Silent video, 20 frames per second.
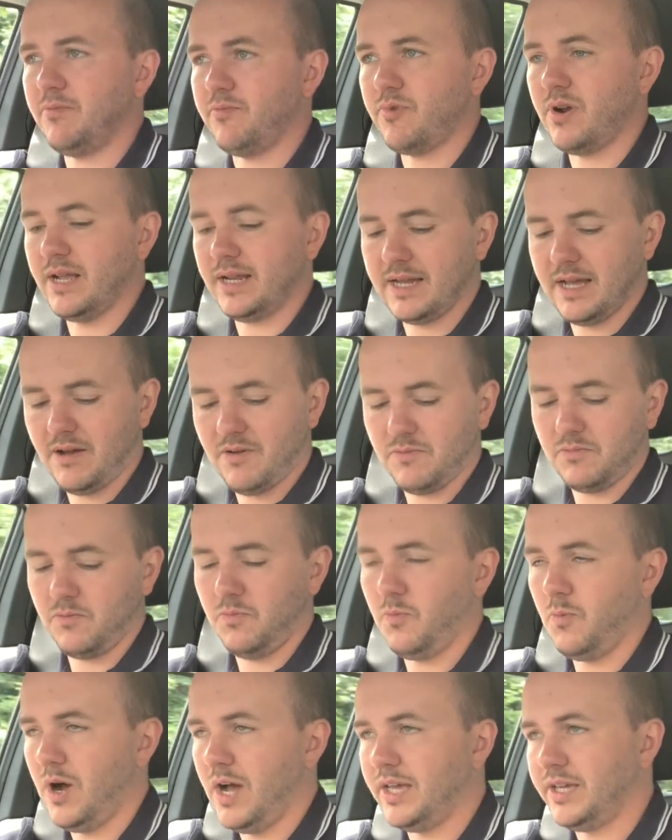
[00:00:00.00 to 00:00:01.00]
brake
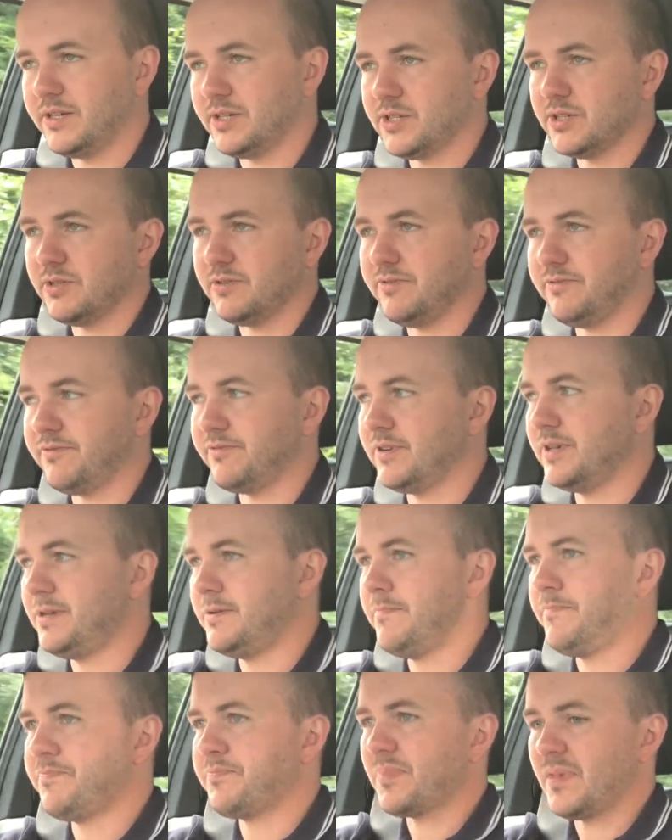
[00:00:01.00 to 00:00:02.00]
down where your sort
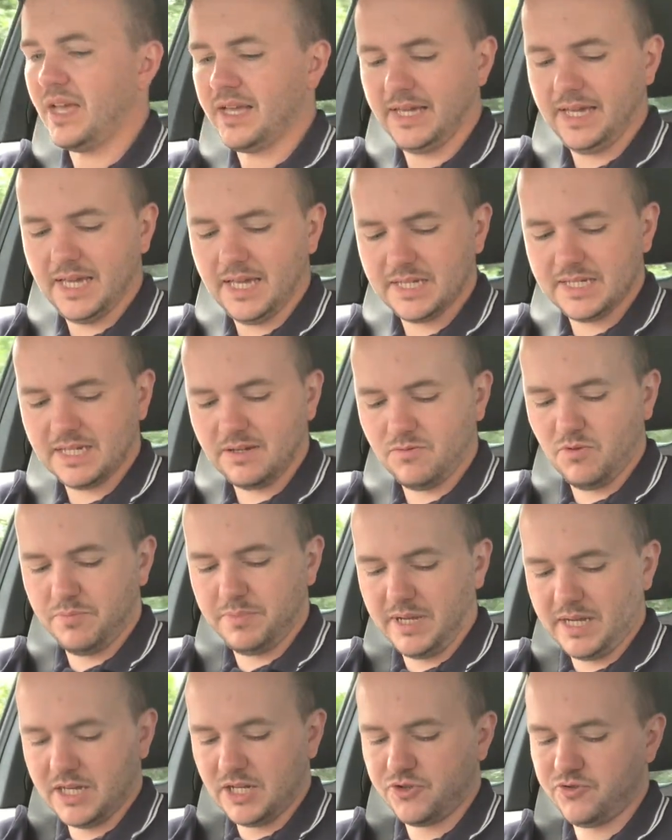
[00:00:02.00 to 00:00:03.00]
of gear stick would
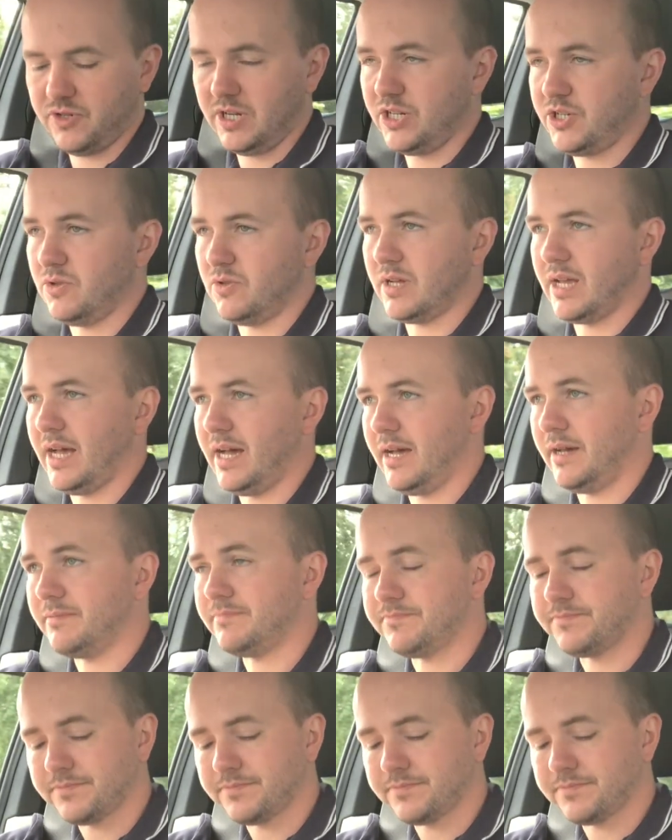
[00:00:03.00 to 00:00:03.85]
be in a traditional car.